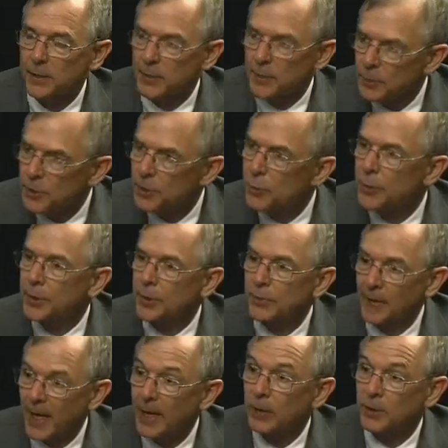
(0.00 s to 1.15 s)
you do and your
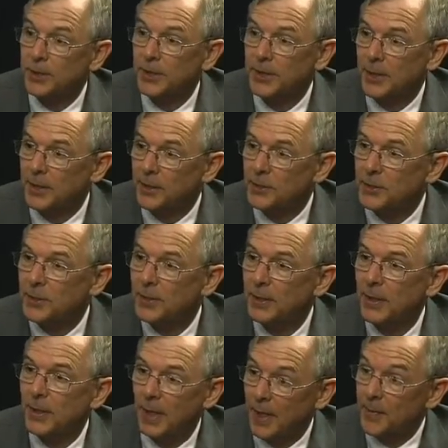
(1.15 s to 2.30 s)
faculty does
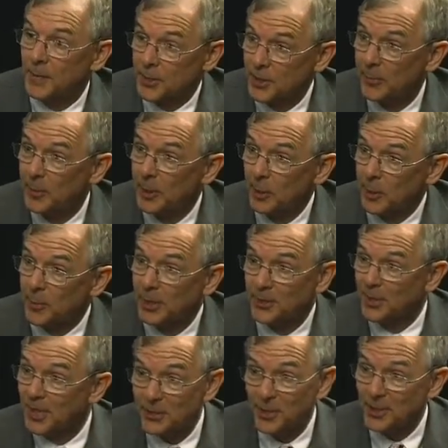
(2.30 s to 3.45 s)
at the seminary, because
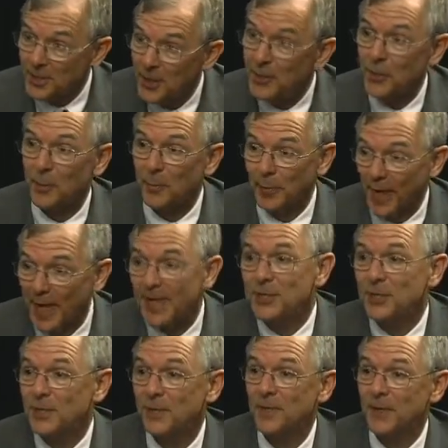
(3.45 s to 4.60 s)
that's another
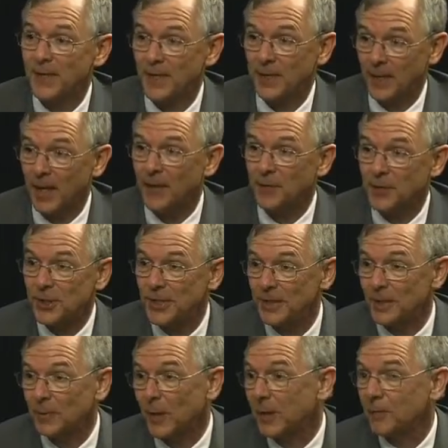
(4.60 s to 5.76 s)
positive thing that I've seen in
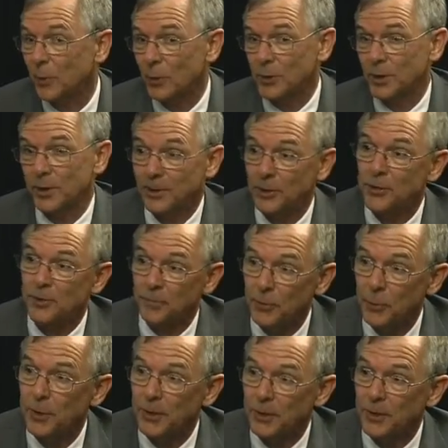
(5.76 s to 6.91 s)
my 14 years of
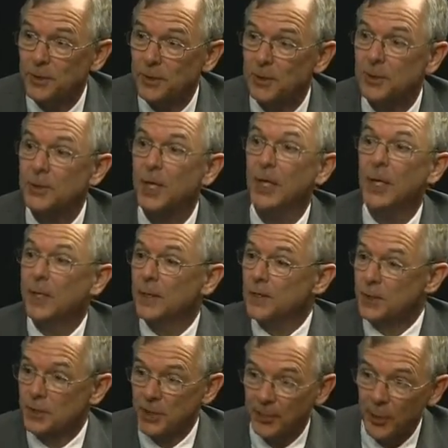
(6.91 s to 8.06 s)
doing this, is the
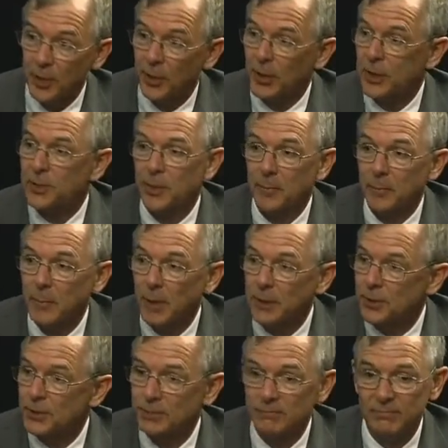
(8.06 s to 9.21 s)
seminaries are
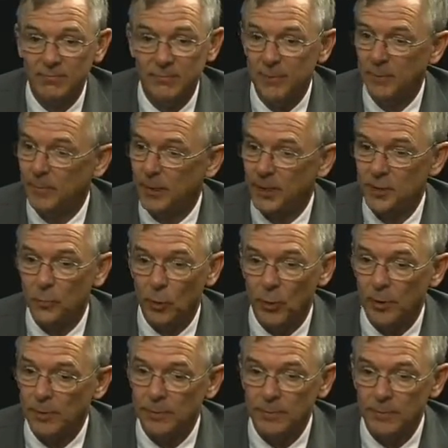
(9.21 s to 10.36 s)
much
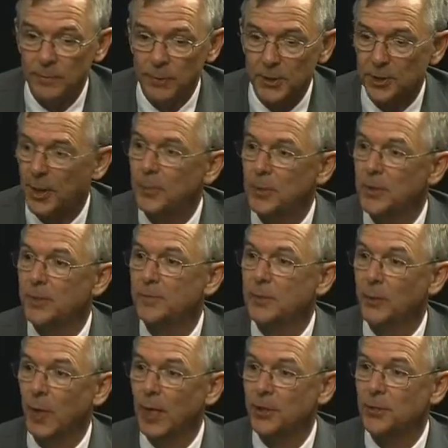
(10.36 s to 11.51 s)
more receptive to
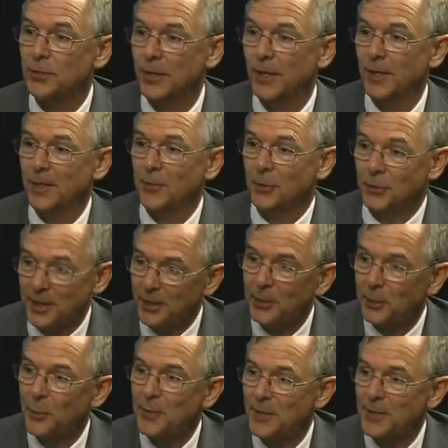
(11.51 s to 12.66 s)
us. They're dealing
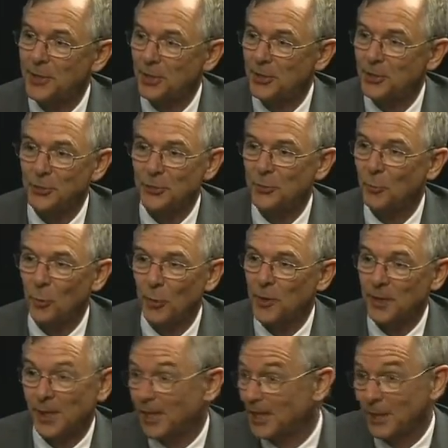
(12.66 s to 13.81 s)
with these issues more than
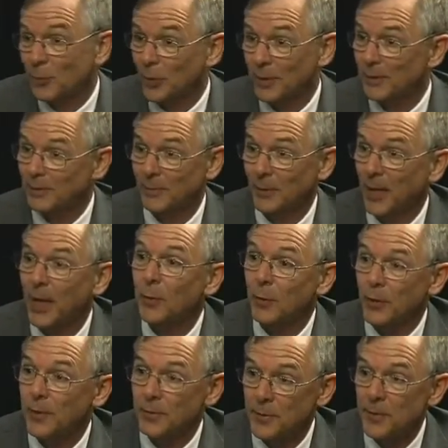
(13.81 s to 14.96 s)
they did when I went
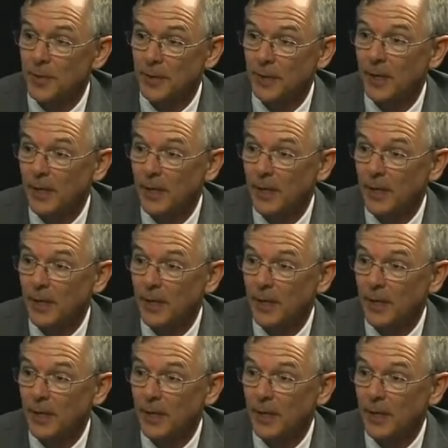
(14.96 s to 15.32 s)
through there,